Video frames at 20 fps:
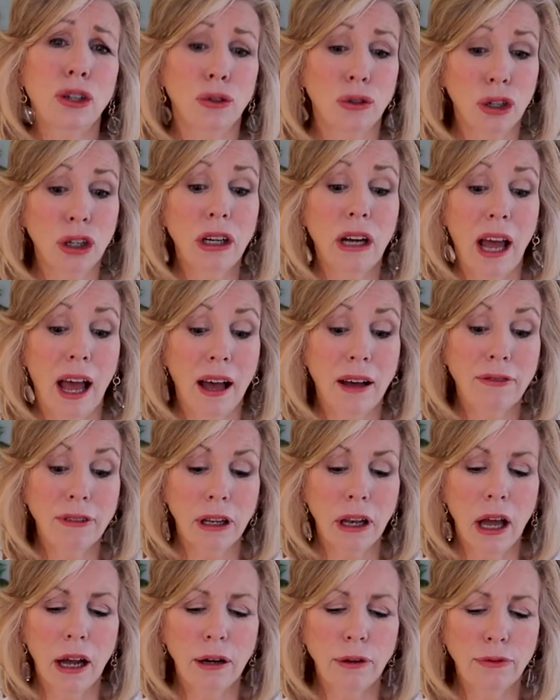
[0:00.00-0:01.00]
You could have. A
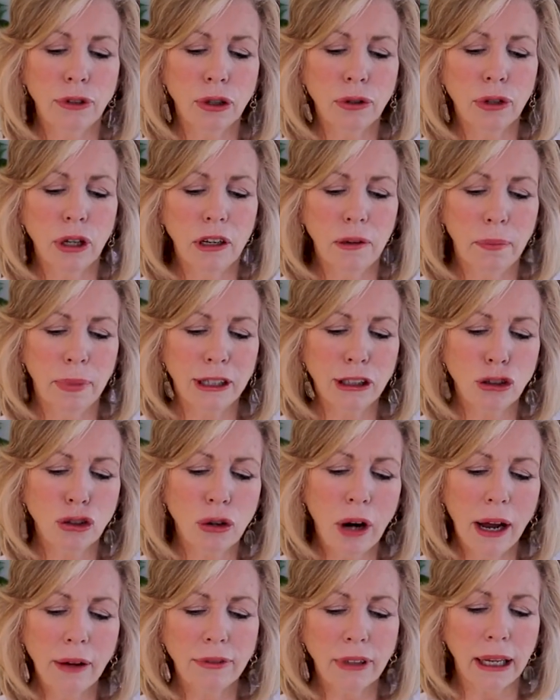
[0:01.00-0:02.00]
lot of you could have been
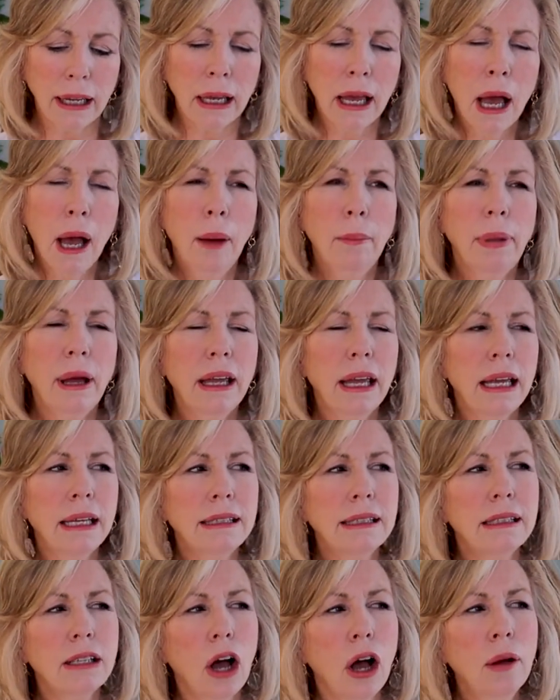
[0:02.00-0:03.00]
traveling, but
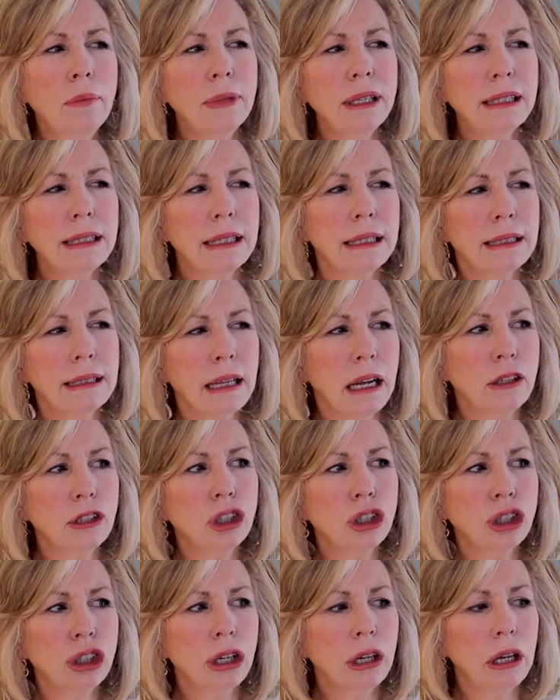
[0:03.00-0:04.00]
it's almost this
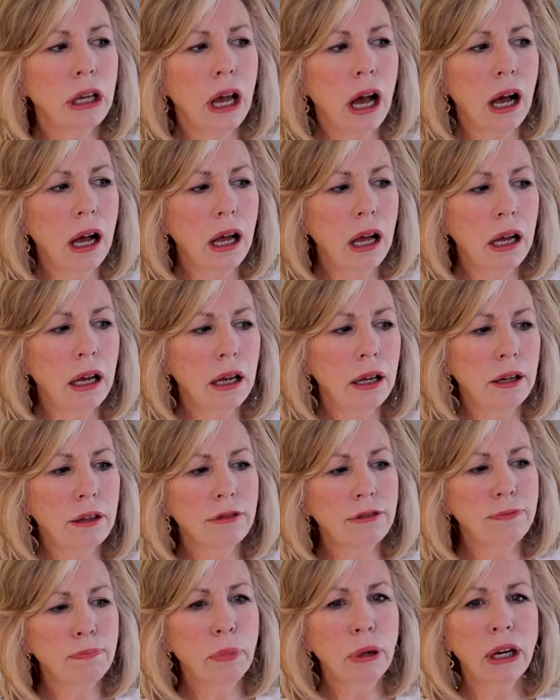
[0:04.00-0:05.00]
energy
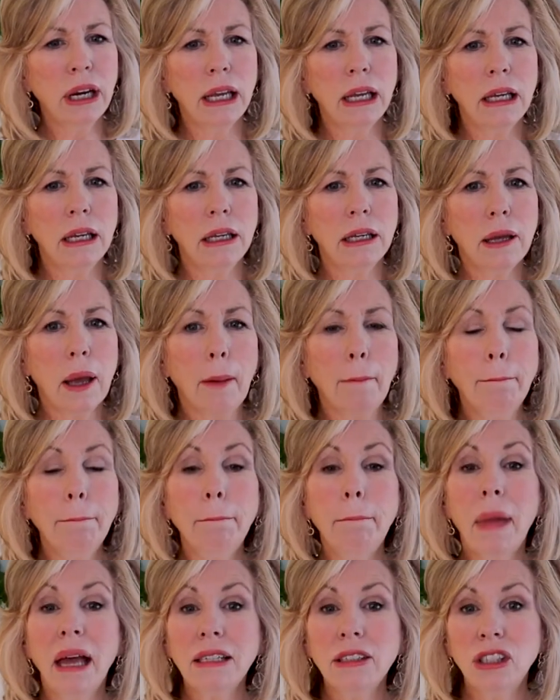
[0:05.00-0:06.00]
of putting
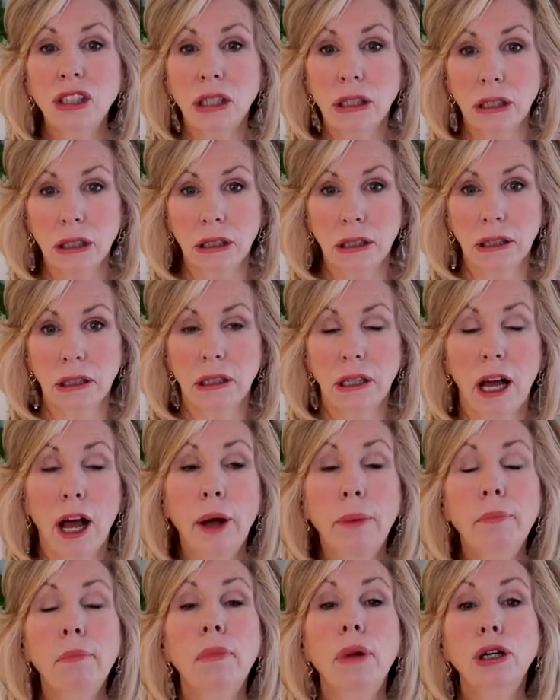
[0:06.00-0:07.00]
mental
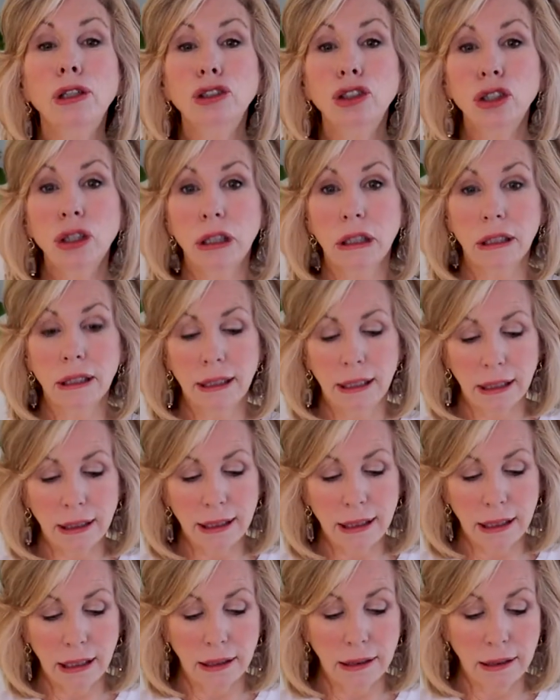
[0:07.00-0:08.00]
emotional
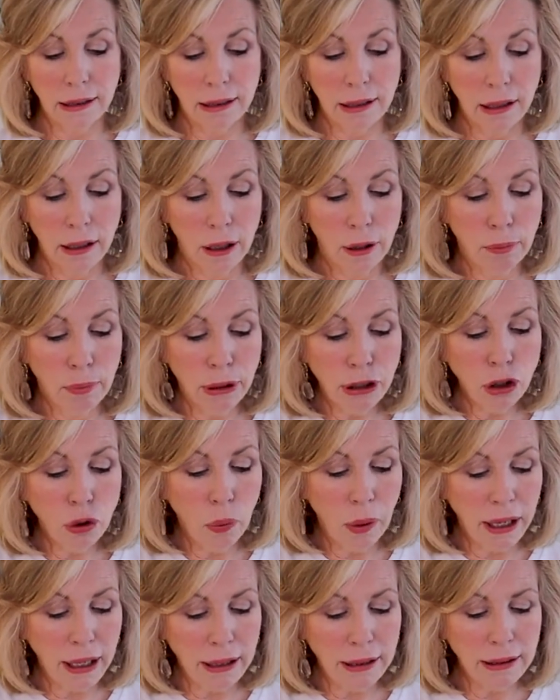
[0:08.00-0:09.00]
distance
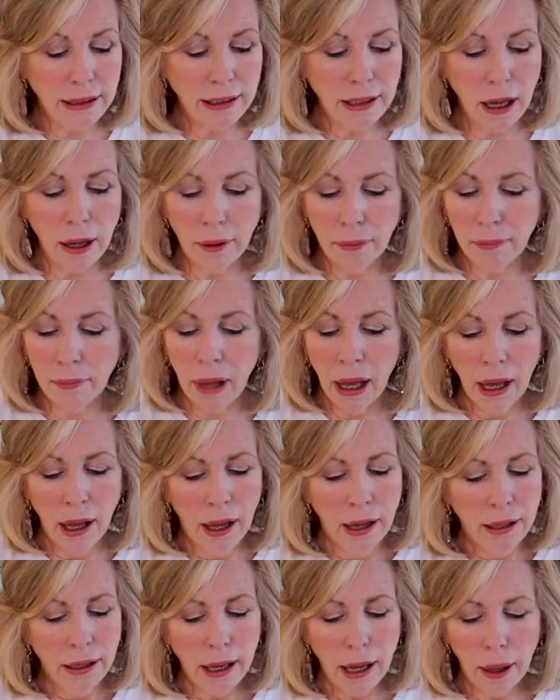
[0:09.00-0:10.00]
between some
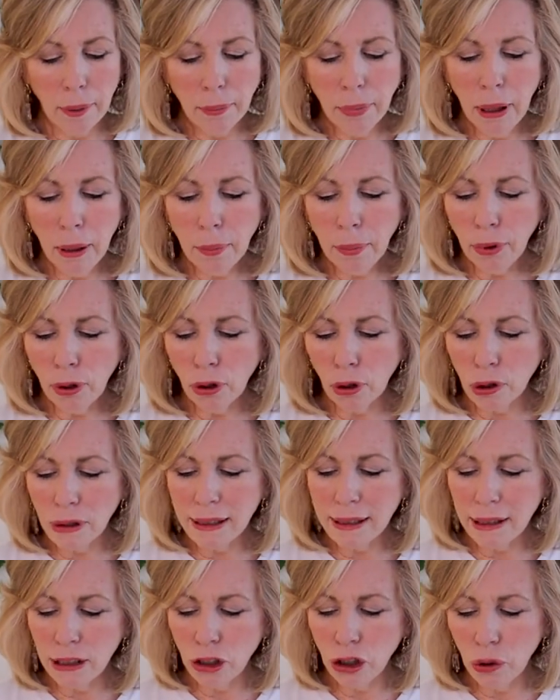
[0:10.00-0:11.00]
yeah people or
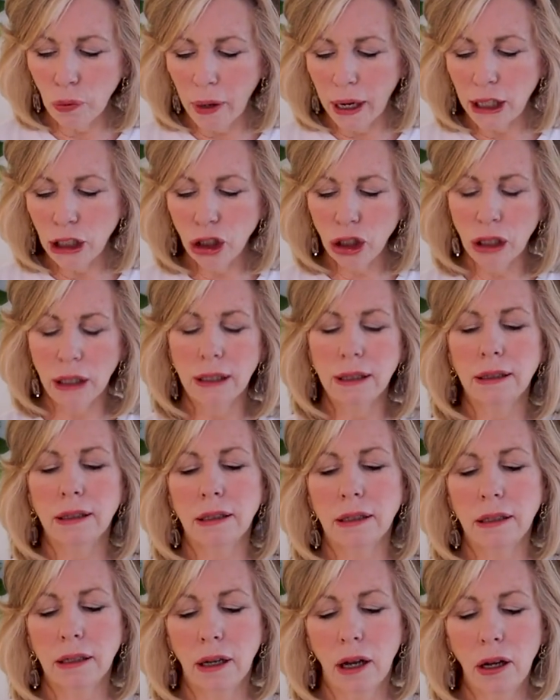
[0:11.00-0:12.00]

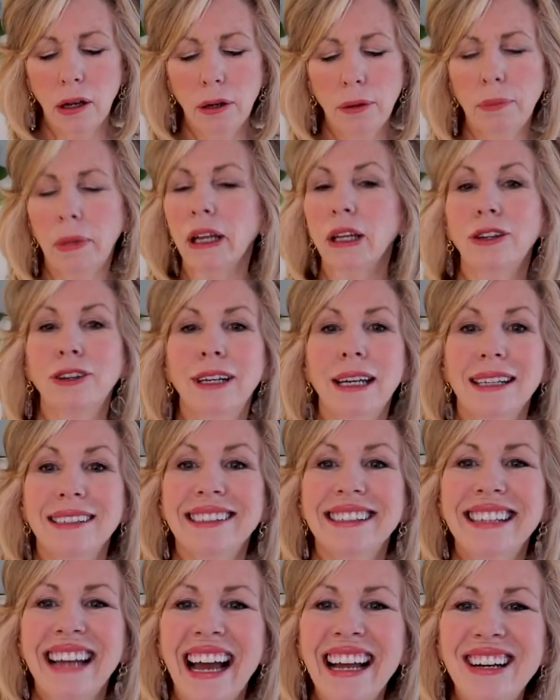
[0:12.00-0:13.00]
situations oh my
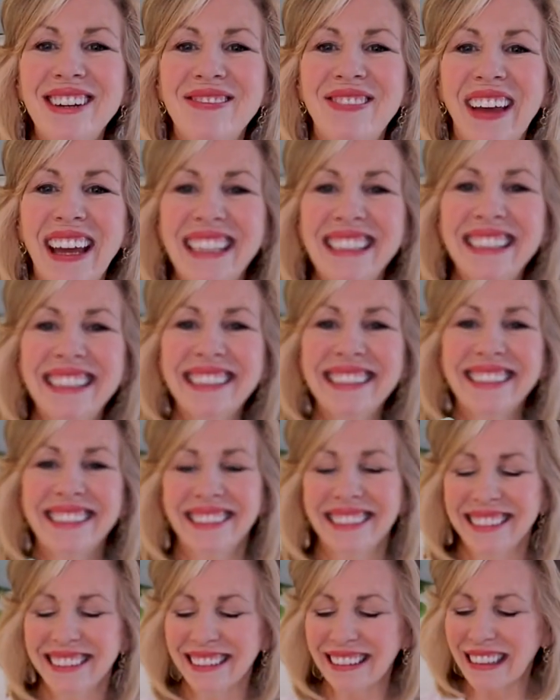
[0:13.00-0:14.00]
goodness nine of
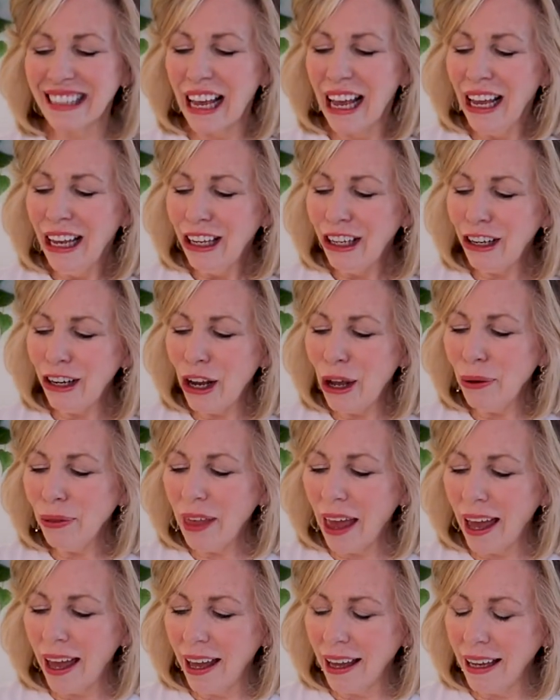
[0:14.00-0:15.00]
pentacles you know
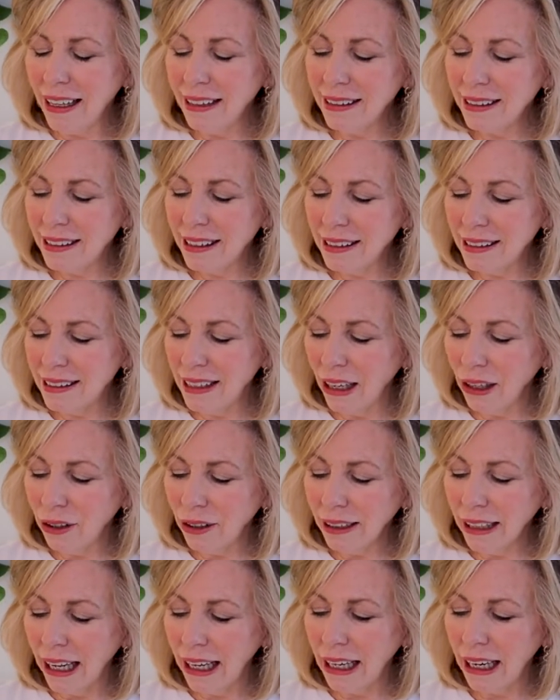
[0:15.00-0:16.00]
that it's the
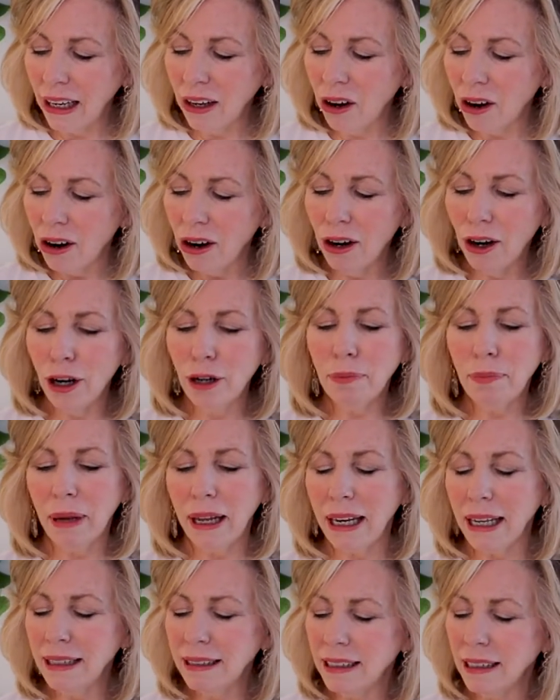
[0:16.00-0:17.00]
single lady card
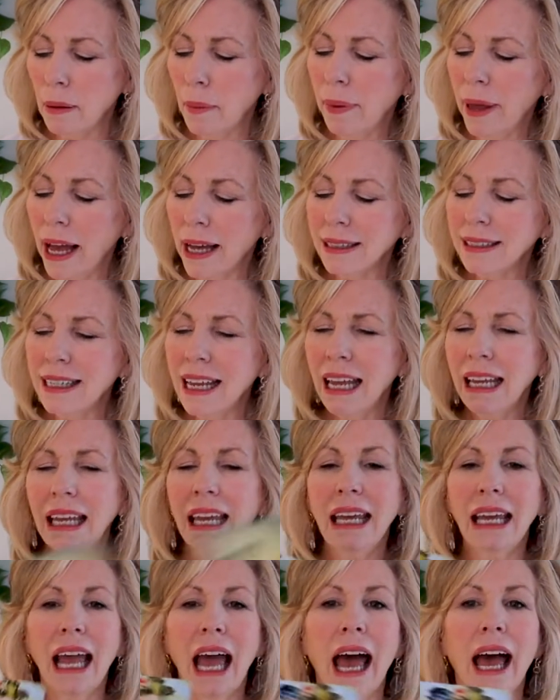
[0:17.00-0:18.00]
but it's about
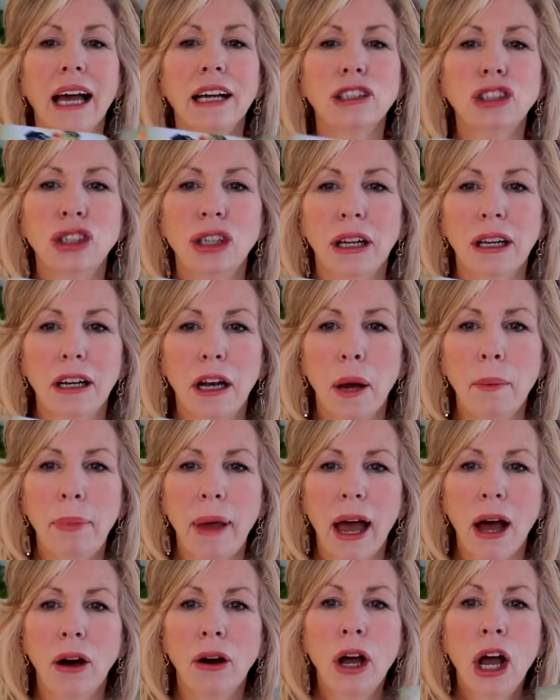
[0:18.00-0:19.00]
taking action
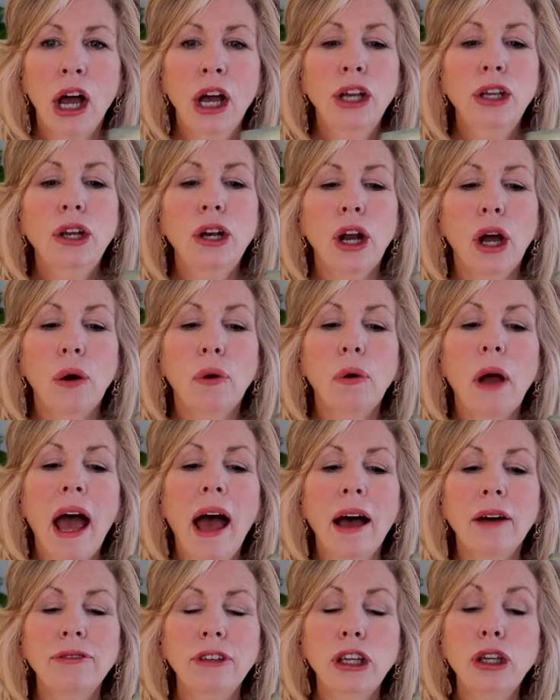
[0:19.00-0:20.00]
about you know
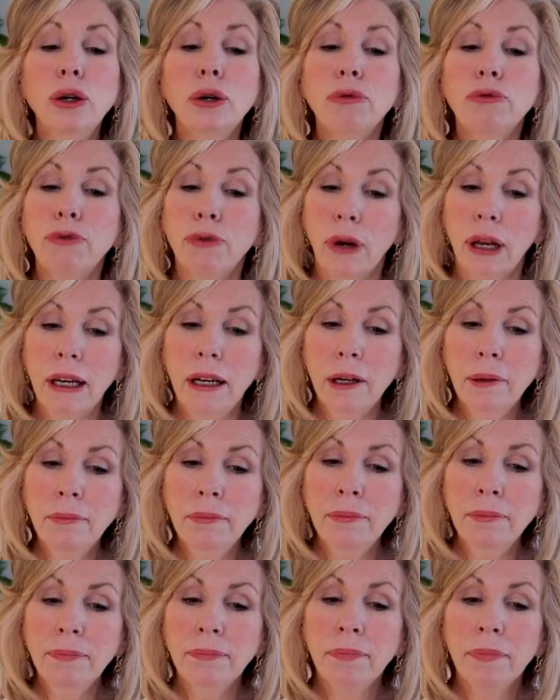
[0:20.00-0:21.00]
having your
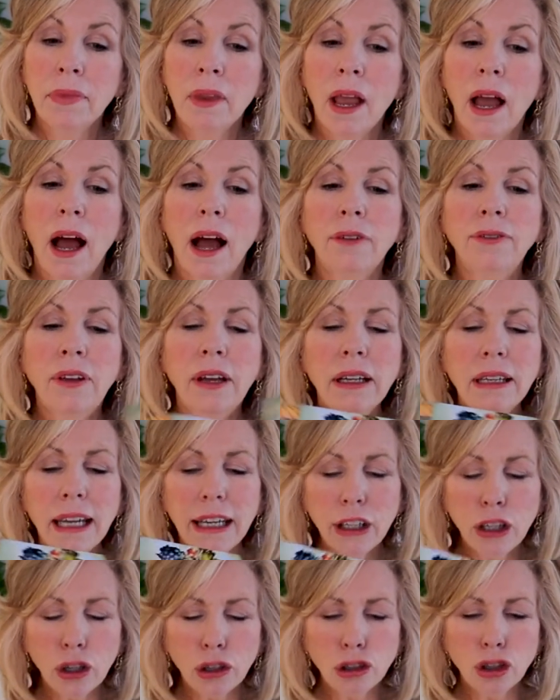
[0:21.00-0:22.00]
freedom i feel
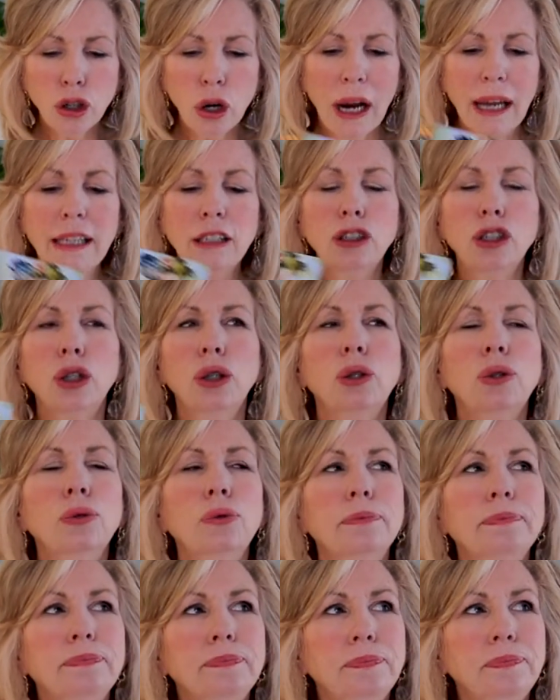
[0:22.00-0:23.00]
like you're trying
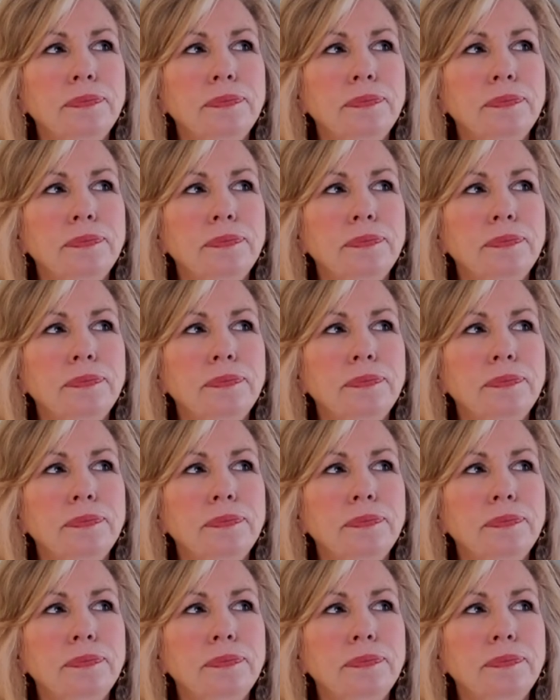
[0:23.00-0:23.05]
to